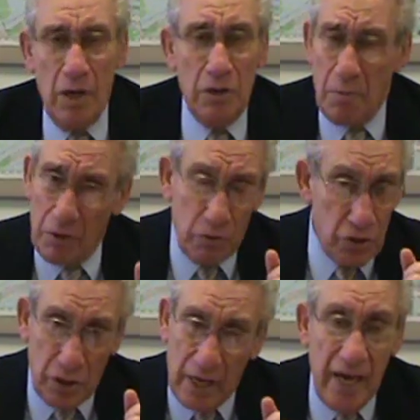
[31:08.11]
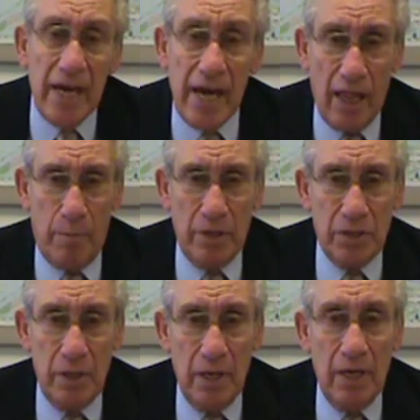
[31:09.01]
The key
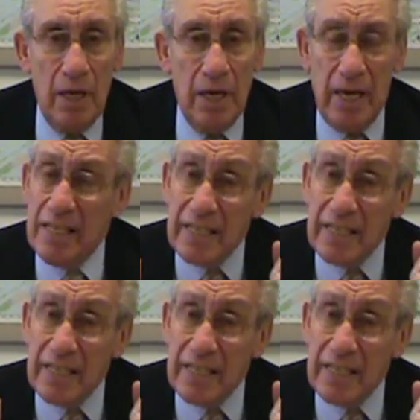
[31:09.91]
element is